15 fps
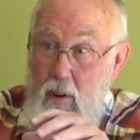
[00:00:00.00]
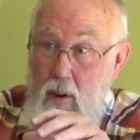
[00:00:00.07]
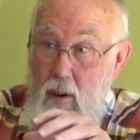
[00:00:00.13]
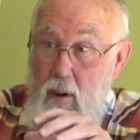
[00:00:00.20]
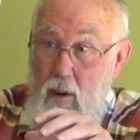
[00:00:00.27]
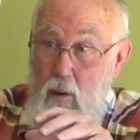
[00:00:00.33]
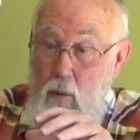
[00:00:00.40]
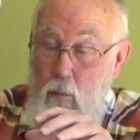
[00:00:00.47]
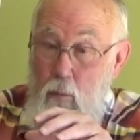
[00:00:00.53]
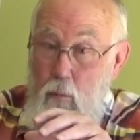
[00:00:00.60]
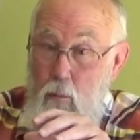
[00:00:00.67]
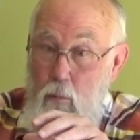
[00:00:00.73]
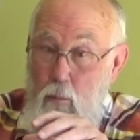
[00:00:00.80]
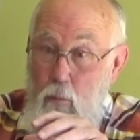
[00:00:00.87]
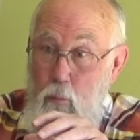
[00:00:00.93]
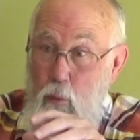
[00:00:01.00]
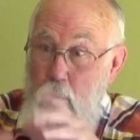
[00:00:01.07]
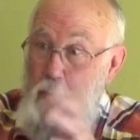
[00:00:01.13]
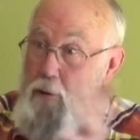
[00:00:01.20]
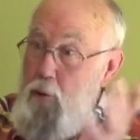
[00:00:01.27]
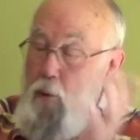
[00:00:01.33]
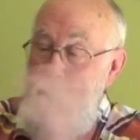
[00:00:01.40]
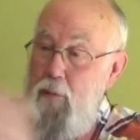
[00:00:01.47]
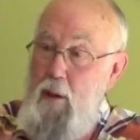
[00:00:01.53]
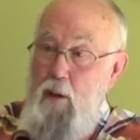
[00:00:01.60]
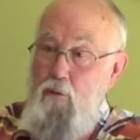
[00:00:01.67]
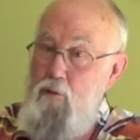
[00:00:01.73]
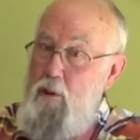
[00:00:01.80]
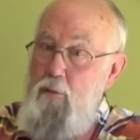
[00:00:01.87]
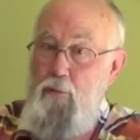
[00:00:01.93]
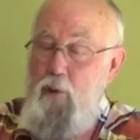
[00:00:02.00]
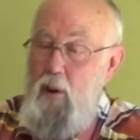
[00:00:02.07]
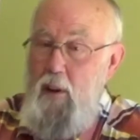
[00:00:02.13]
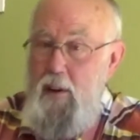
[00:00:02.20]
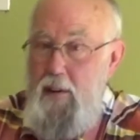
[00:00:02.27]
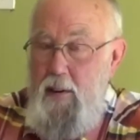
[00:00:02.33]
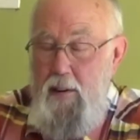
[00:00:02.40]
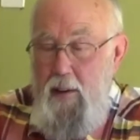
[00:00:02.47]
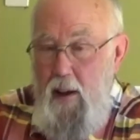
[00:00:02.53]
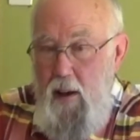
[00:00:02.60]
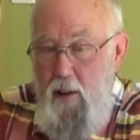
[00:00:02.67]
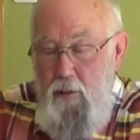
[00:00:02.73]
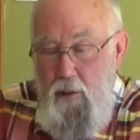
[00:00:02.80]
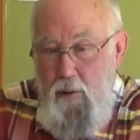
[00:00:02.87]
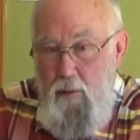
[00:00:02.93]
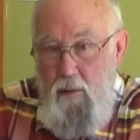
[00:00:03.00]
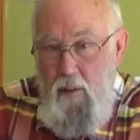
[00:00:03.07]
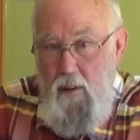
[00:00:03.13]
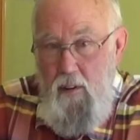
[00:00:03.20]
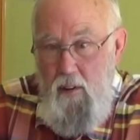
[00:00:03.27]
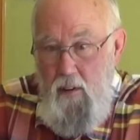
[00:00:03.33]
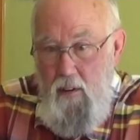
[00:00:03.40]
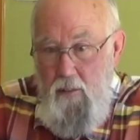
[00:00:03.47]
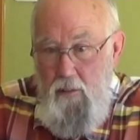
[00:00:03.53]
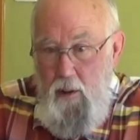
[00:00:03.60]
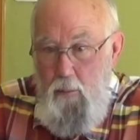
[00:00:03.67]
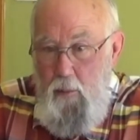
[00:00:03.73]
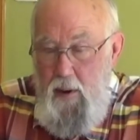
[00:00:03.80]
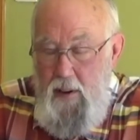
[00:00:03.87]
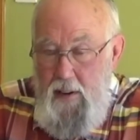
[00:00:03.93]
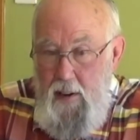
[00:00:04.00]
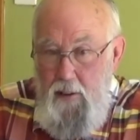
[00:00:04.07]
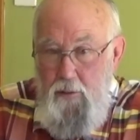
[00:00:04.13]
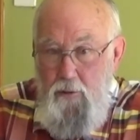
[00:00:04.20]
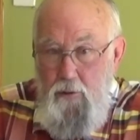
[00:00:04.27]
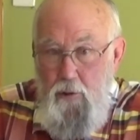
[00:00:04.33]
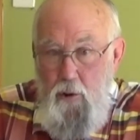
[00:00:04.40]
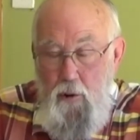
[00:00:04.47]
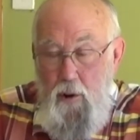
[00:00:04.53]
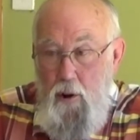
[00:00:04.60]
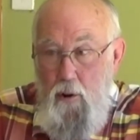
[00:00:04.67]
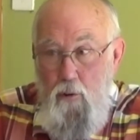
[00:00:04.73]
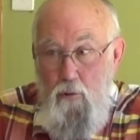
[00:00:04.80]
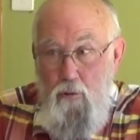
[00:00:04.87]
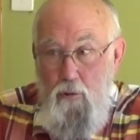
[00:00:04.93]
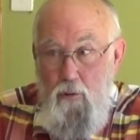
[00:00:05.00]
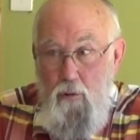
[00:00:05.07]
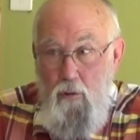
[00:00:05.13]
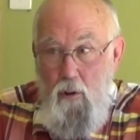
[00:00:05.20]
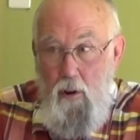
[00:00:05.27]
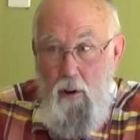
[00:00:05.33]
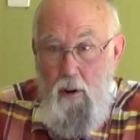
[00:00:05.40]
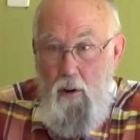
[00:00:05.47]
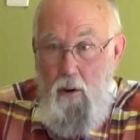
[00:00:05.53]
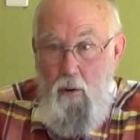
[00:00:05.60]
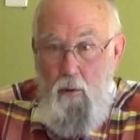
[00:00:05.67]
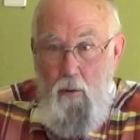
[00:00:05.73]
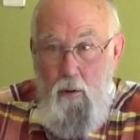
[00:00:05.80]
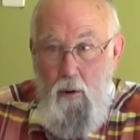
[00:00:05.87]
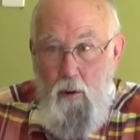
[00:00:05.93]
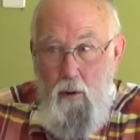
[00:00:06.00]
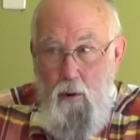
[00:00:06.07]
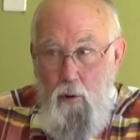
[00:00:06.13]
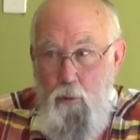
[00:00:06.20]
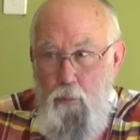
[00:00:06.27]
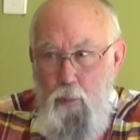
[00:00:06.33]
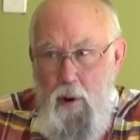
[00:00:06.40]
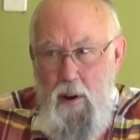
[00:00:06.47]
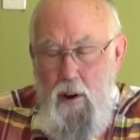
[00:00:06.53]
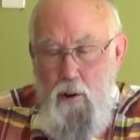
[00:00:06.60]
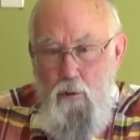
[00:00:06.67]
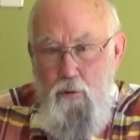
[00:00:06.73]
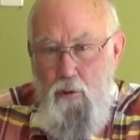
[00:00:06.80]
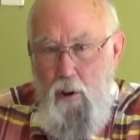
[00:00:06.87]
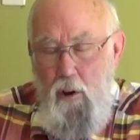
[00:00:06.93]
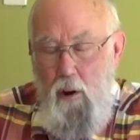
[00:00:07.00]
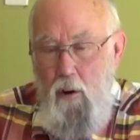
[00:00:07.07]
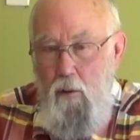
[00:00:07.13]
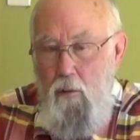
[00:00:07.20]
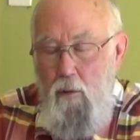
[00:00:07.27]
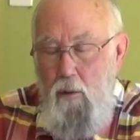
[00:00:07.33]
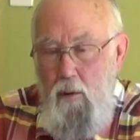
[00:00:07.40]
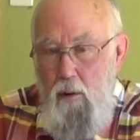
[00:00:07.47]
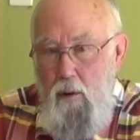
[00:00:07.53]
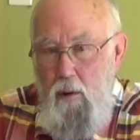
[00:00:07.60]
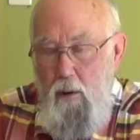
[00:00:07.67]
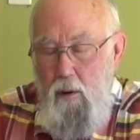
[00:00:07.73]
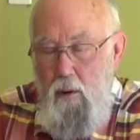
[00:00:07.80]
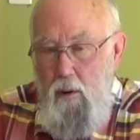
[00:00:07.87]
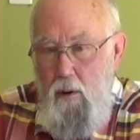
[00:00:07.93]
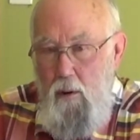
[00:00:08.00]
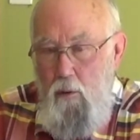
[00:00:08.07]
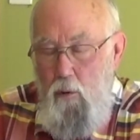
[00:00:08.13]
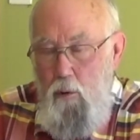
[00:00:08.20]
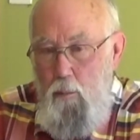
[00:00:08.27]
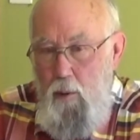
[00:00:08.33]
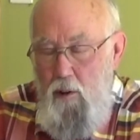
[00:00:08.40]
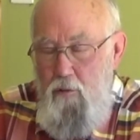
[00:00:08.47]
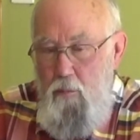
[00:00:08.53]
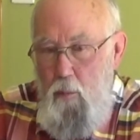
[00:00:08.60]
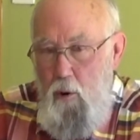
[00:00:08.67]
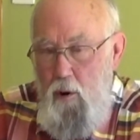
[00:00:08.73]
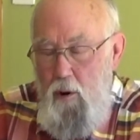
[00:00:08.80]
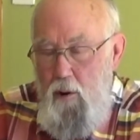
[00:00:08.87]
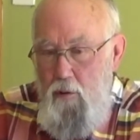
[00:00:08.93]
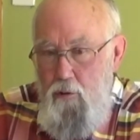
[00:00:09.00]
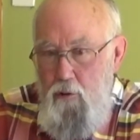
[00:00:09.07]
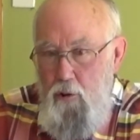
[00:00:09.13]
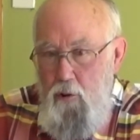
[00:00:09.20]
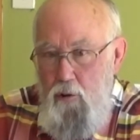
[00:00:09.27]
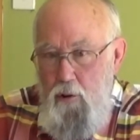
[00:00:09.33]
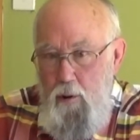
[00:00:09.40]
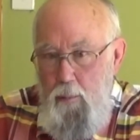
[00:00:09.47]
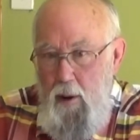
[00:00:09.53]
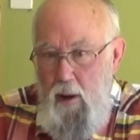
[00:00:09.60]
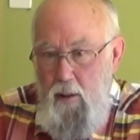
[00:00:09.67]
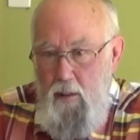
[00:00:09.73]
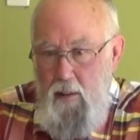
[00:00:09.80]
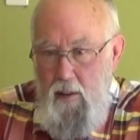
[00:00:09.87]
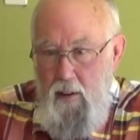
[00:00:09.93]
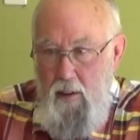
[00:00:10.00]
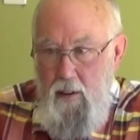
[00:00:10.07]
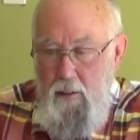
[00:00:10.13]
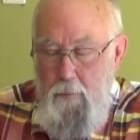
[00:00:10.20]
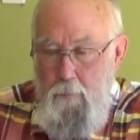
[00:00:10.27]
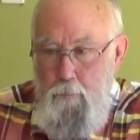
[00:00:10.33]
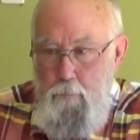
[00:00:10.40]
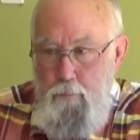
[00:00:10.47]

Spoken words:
We're doing things differently today than we did 2 years ago or 3 years ago. We're much more concerned about the